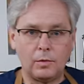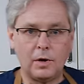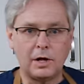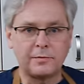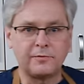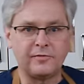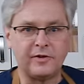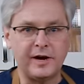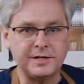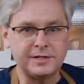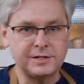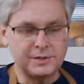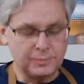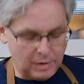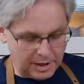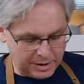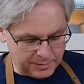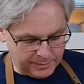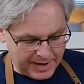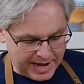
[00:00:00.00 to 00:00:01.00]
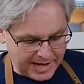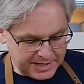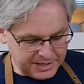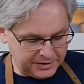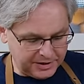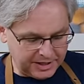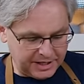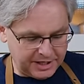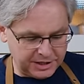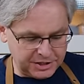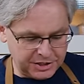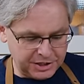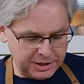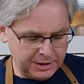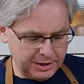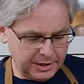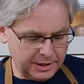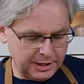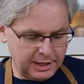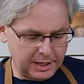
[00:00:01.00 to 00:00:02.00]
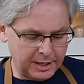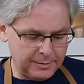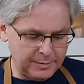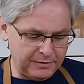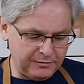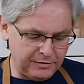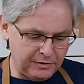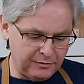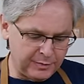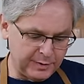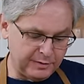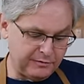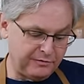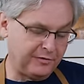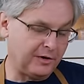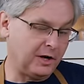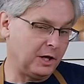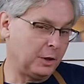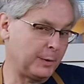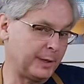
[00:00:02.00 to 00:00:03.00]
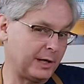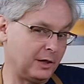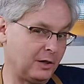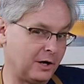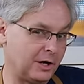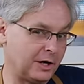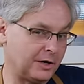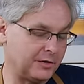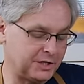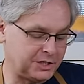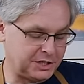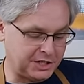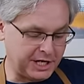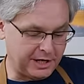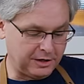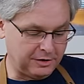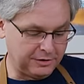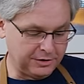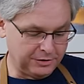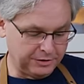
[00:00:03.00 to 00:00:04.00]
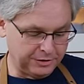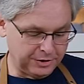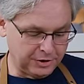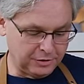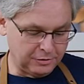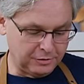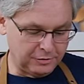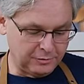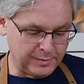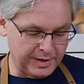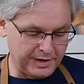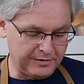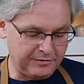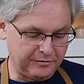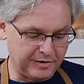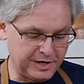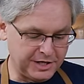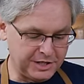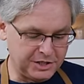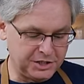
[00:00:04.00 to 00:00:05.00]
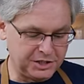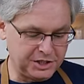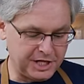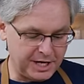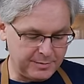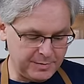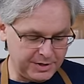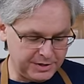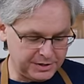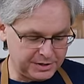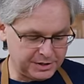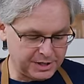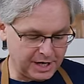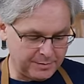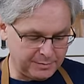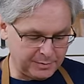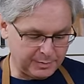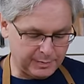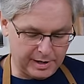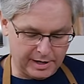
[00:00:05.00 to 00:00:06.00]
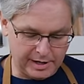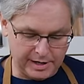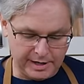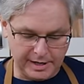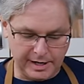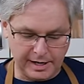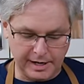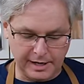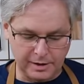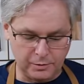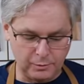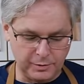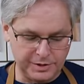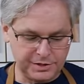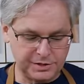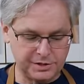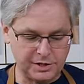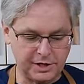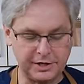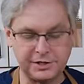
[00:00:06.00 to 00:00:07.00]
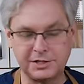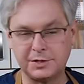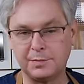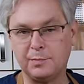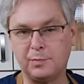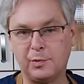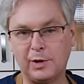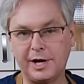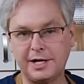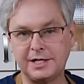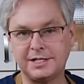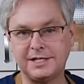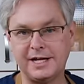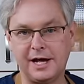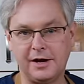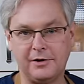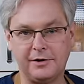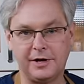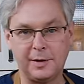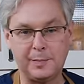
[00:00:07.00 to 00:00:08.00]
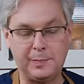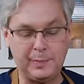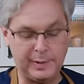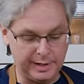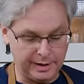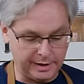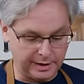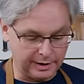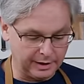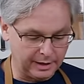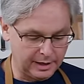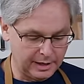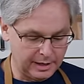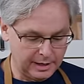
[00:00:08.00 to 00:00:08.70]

Welcome friends, welcome back to the kitchen. If you've been following along on the channel, you'll know my friend Jamie stopped by and we started to break down a pig.